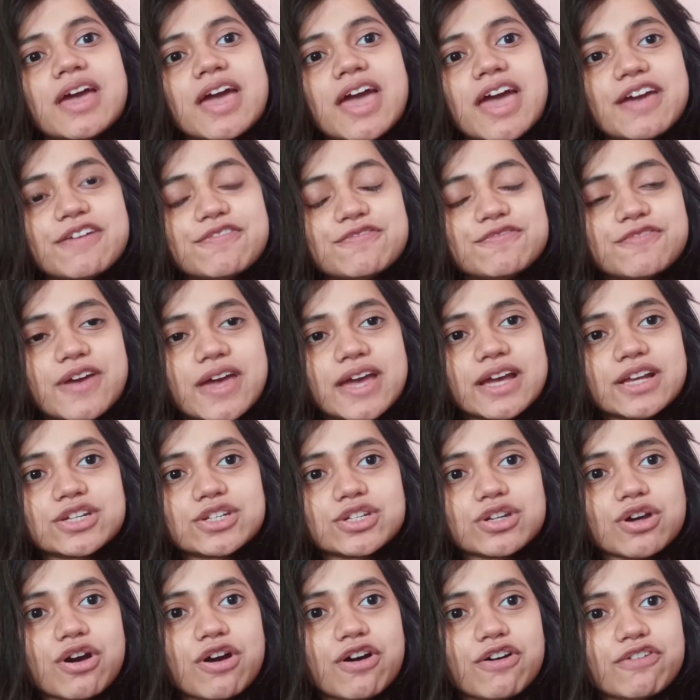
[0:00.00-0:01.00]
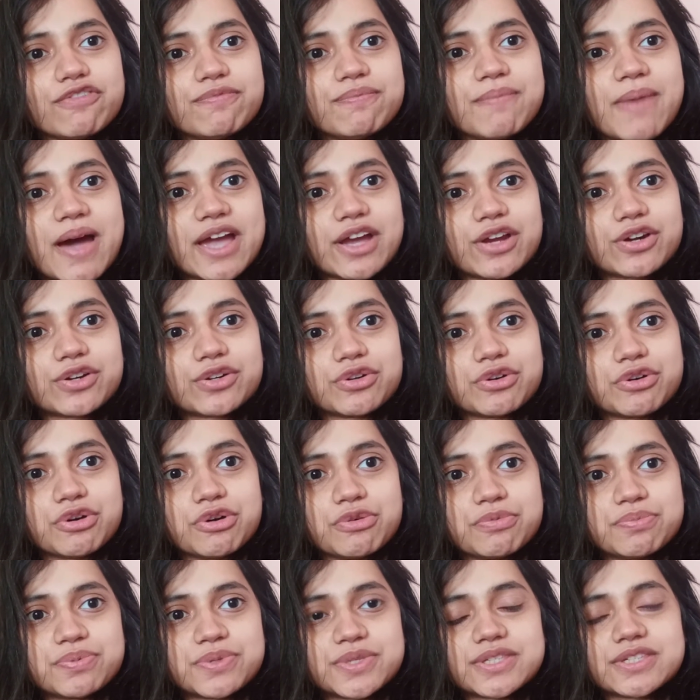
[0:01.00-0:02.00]
effect of
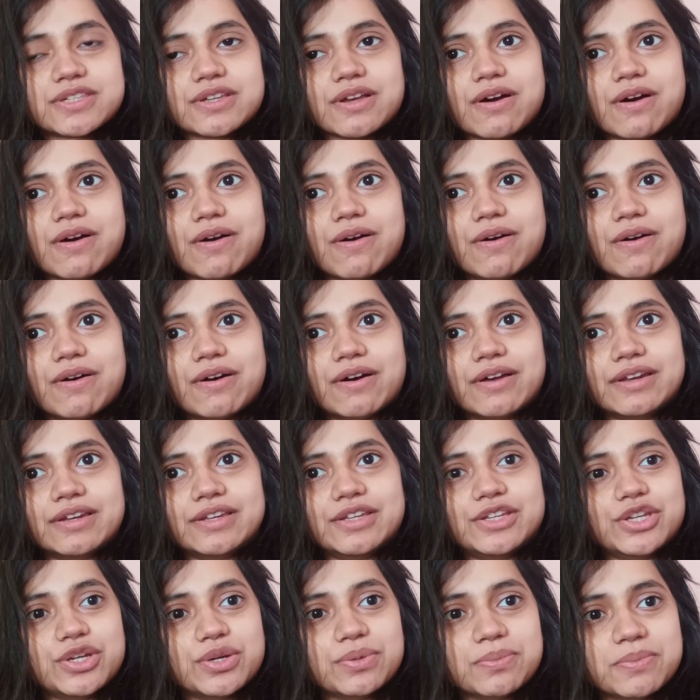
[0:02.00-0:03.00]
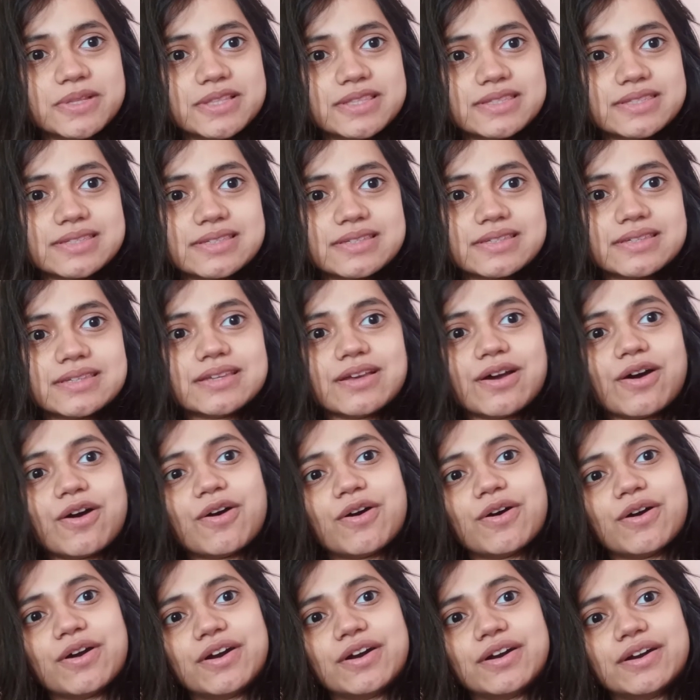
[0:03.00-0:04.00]
microbes on humans,
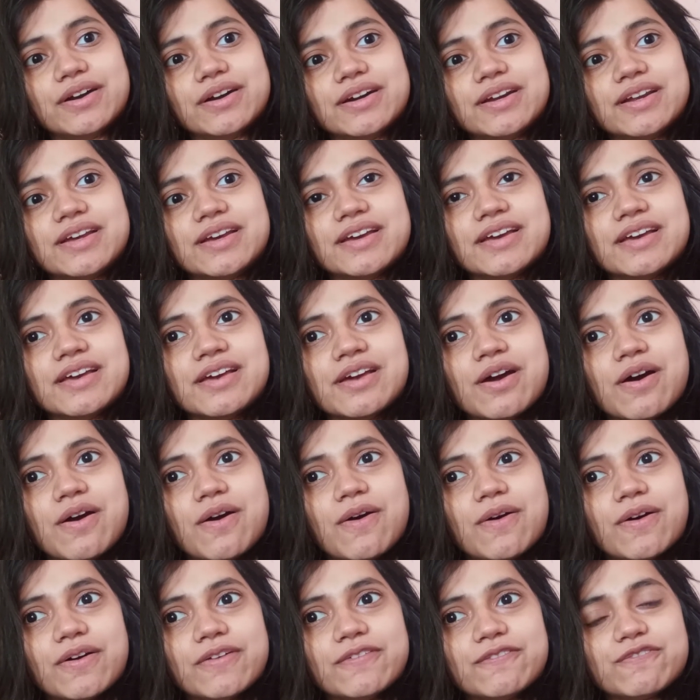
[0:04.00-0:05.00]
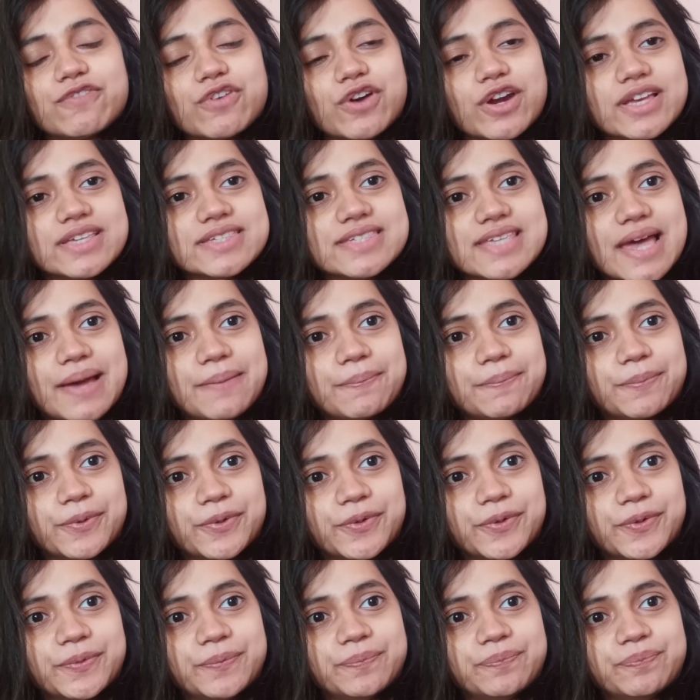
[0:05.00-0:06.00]
or on, for
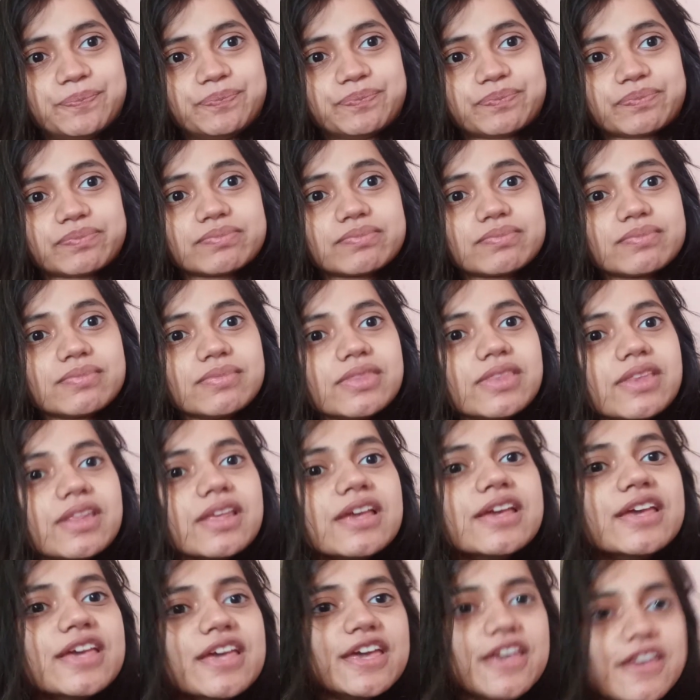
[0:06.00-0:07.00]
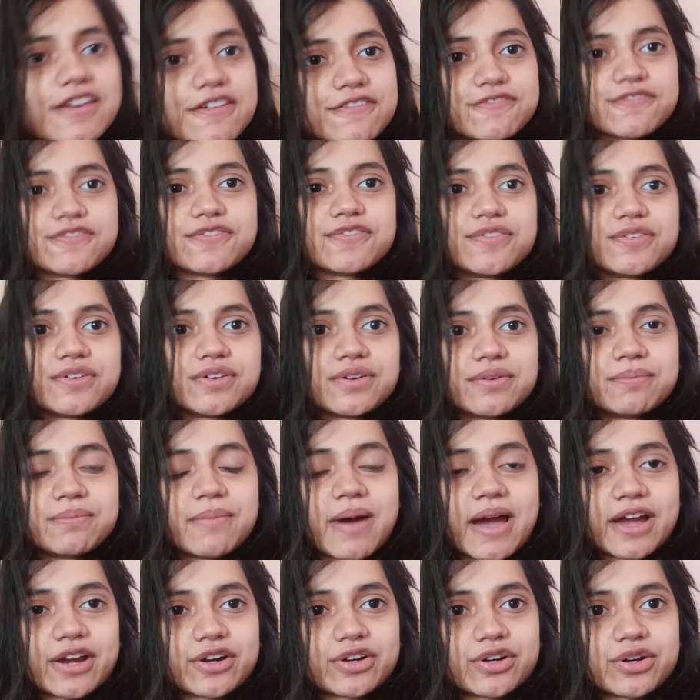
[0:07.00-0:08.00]
example, if
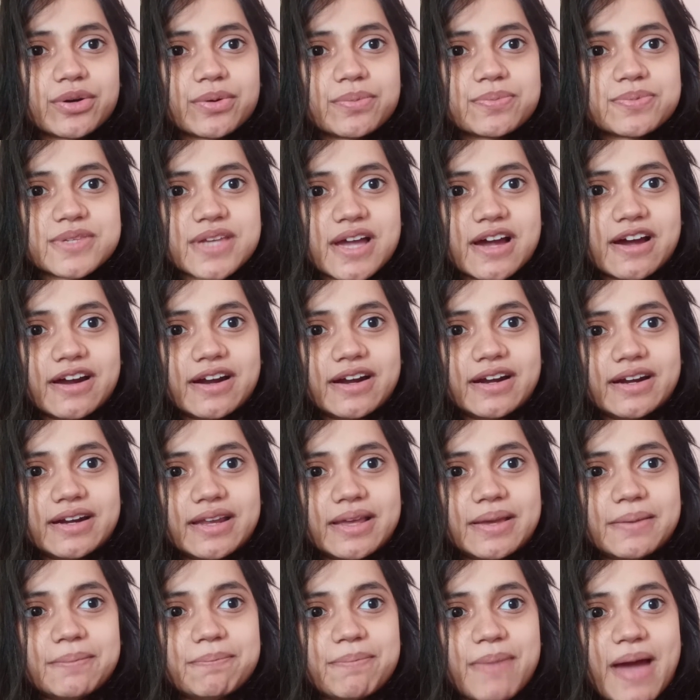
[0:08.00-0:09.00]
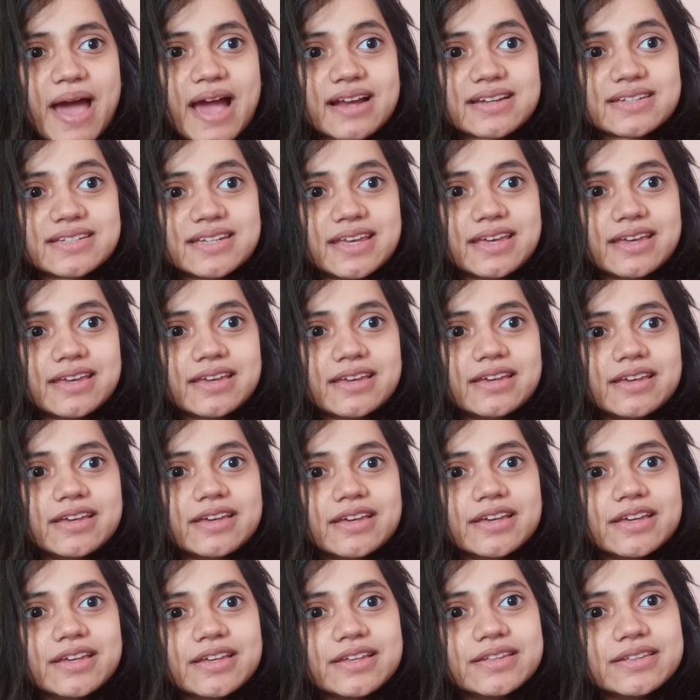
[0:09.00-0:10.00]
microbes are impacting
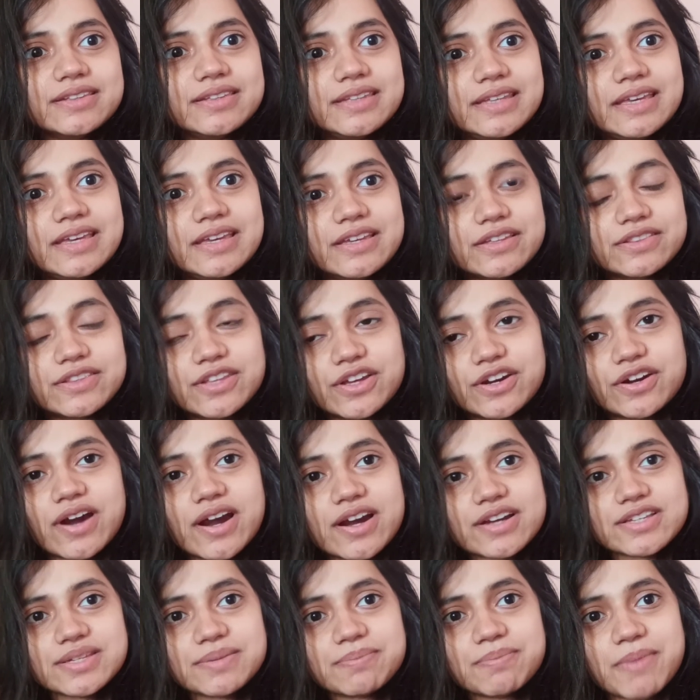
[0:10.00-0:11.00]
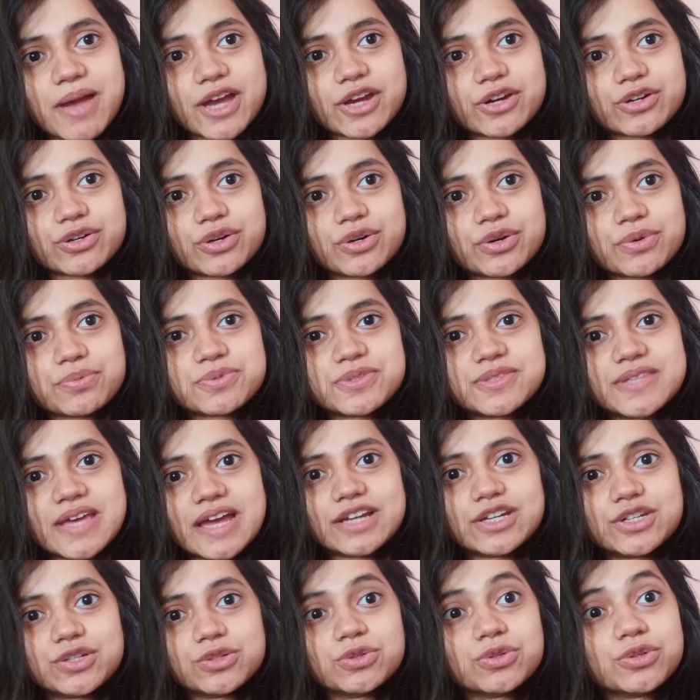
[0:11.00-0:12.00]
there are some microbes
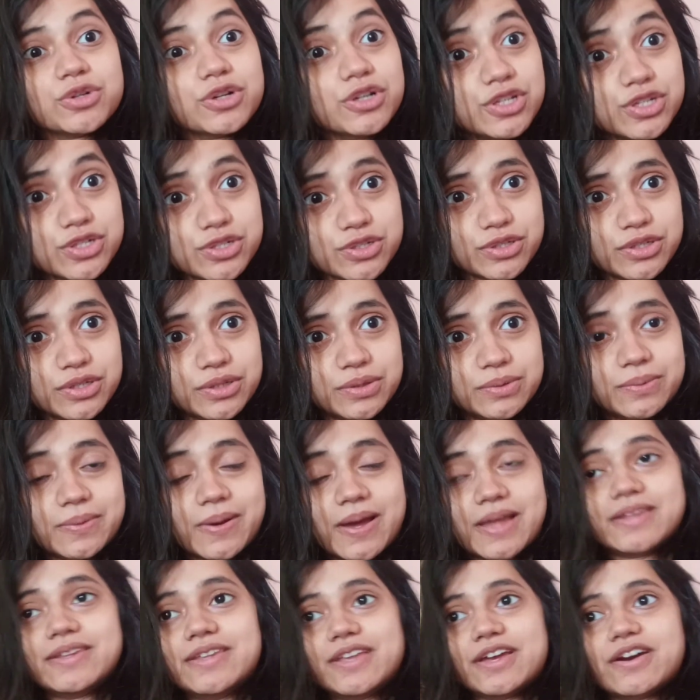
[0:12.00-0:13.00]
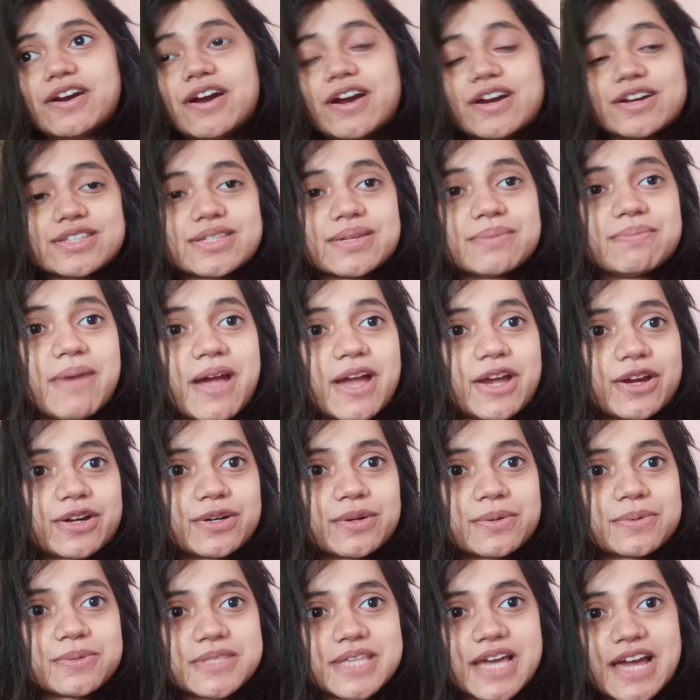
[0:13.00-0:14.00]
that do good to you and there are some
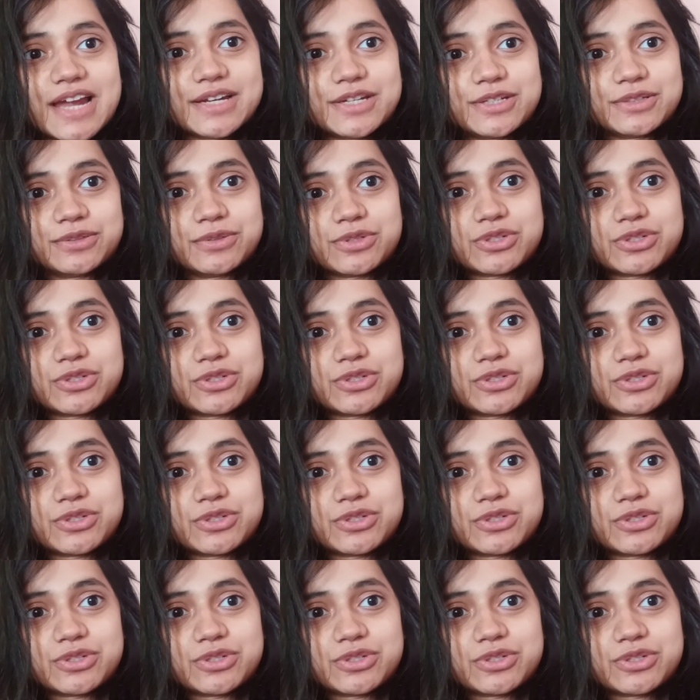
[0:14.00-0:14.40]
microbes that